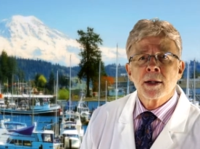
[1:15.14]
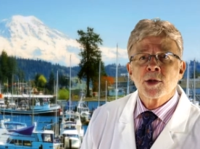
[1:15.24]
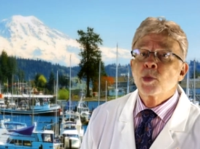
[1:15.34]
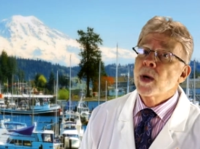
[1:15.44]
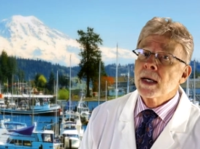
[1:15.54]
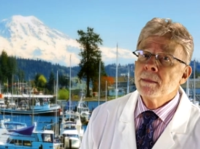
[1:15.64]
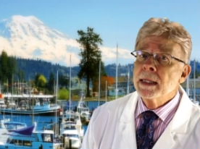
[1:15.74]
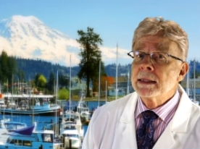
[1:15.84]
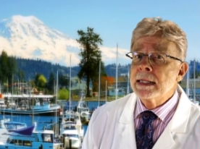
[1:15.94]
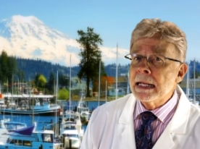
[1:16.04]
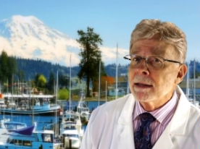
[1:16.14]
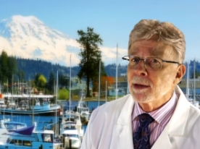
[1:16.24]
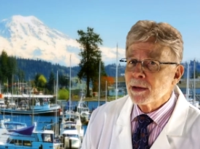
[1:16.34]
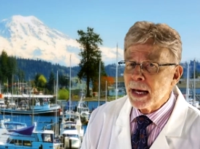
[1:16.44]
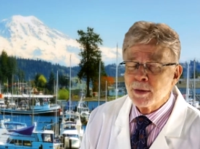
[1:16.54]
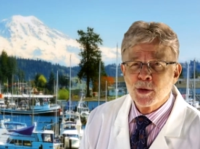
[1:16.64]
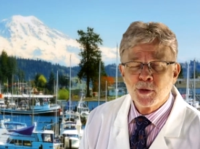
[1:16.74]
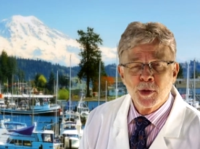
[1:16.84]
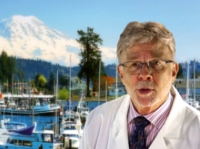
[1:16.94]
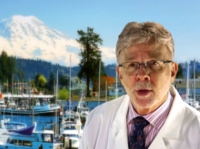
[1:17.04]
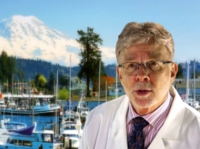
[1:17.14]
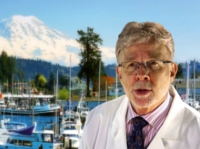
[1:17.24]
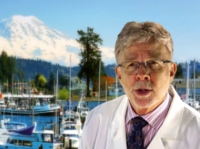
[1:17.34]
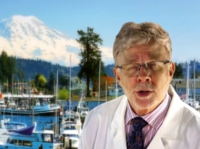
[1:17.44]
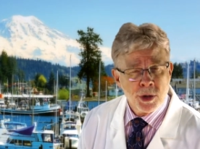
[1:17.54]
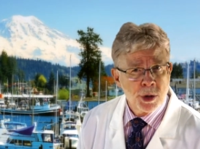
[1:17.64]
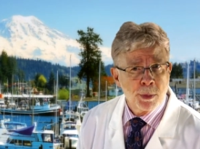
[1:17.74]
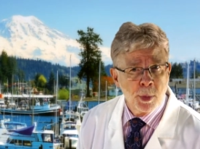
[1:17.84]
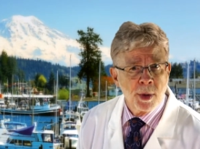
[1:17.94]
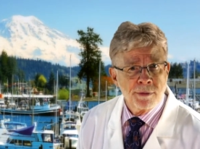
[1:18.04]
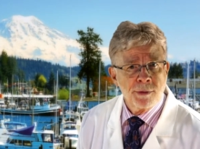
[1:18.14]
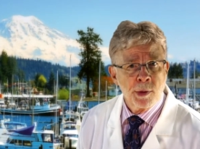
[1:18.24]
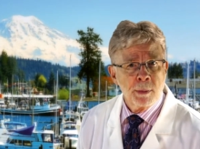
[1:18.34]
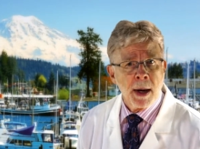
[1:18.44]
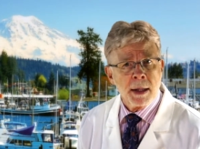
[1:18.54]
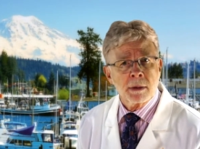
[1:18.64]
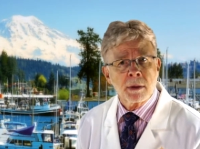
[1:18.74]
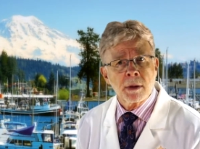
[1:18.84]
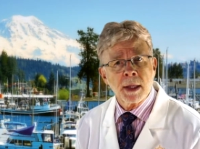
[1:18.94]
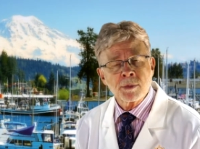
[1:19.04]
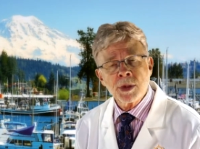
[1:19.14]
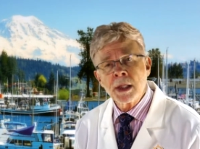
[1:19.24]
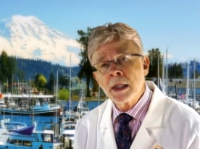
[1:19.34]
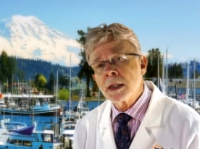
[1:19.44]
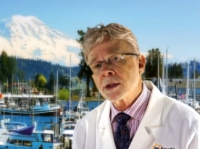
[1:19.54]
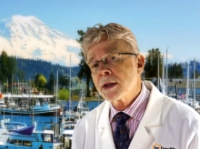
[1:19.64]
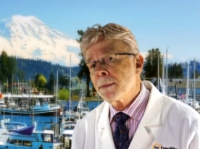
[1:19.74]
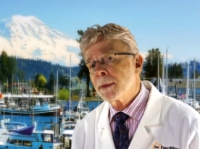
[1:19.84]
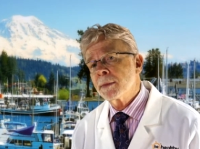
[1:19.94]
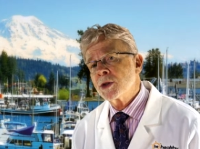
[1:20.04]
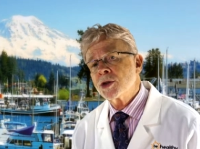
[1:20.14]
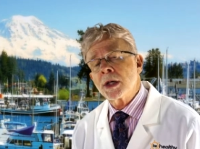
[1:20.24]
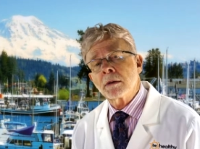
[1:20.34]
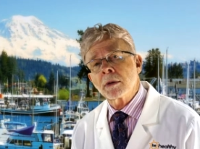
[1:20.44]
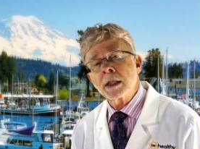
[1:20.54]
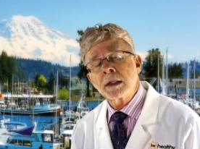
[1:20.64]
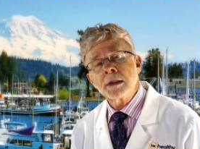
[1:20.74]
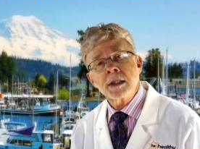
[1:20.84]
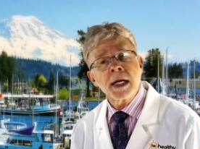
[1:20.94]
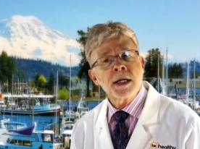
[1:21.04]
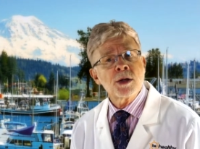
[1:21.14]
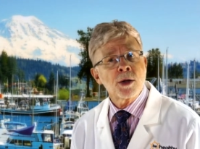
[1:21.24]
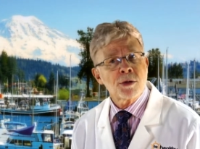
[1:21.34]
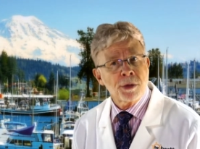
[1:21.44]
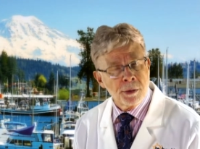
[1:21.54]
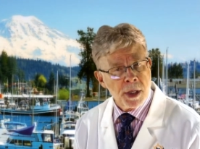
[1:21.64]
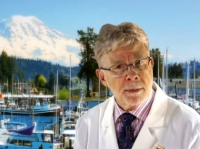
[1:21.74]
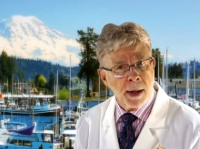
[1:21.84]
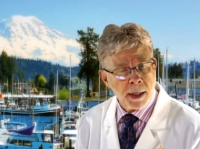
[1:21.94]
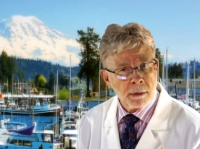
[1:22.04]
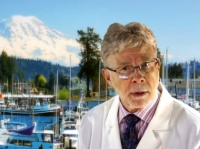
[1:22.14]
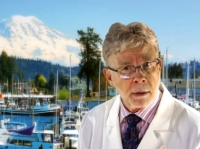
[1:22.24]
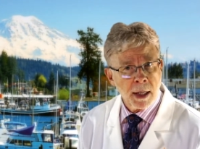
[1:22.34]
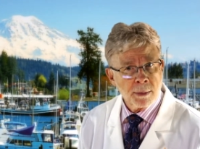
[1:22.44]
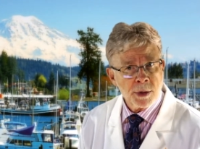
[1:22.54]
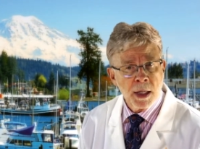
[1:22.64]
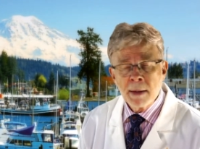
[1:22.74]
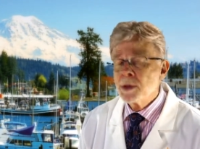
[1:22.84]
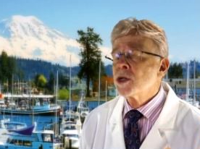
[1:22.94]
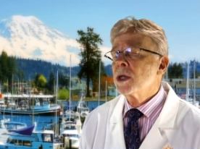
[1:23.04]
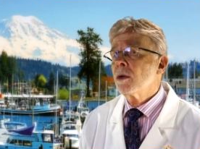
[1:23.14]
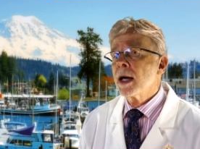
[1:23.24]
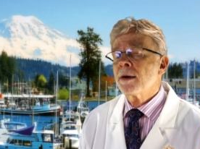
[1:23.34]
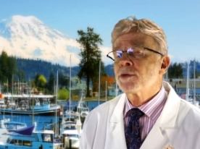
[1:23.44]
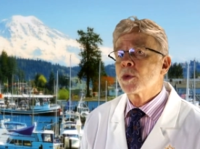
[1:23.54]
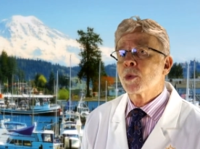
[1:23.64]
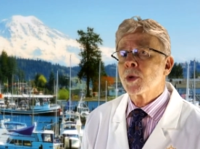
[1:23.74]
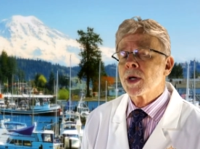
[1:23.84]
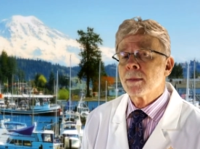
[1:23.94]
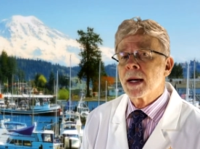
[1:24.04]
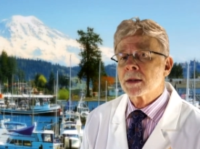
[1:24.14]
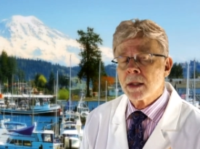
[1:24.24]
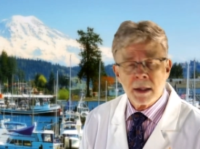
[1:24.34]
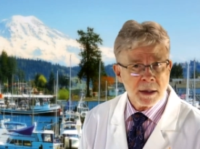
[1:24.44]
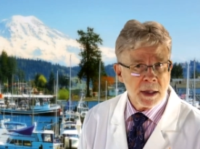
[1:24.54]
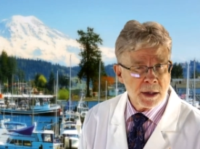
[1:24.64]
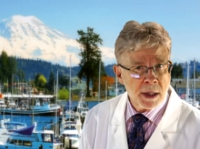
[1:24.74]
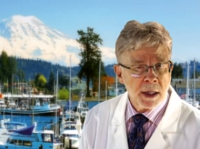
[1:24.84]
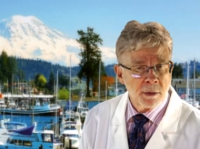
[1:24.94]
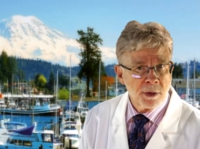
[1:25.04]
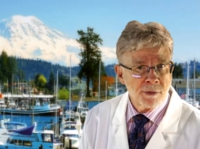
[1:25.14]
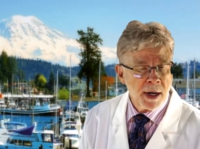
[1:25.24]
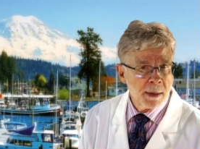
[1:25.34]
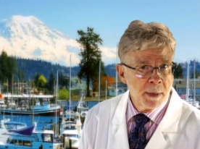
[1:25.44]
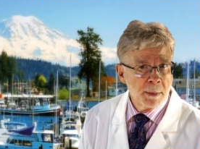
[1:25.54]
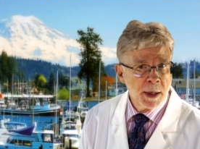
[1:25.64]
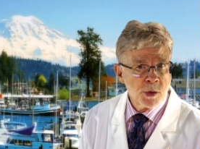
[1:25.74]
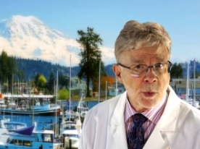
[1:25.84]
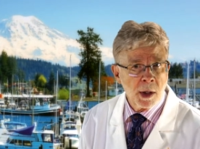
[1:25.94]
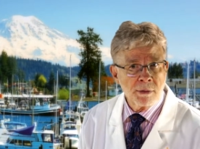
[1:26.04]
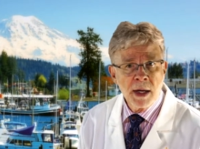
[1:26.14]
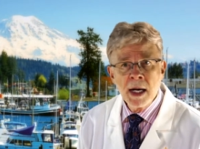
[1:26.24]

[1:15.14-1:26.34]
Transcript: The recommended daily allowance for adults is two point four micrograms. Supplements generally contain thirty micrograms, but you don't have to worry about toxicity with vitamin B twelve